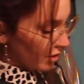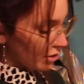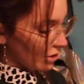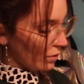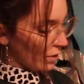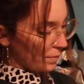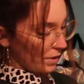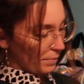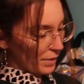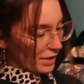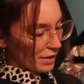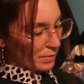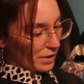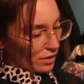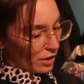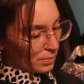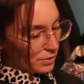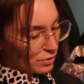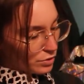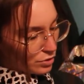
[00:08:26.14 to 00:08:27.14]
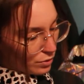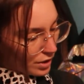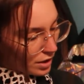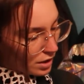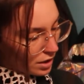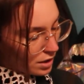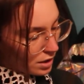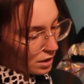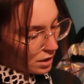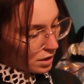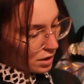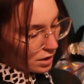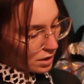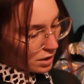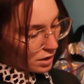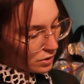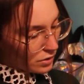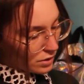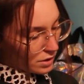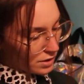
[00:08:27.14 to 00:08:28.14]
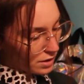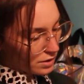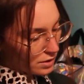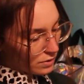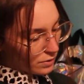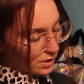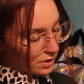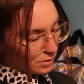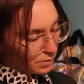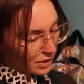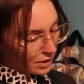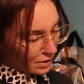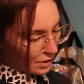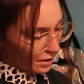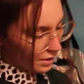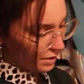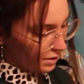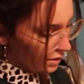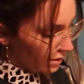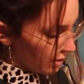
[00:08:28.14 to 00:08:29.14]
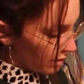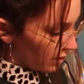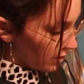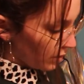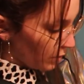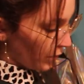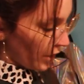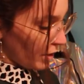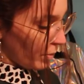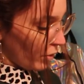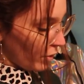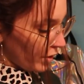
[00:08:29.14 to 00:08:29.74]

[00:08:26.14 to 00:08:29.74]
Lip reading: it. It just, I felt like I needed to leave the clip in for context.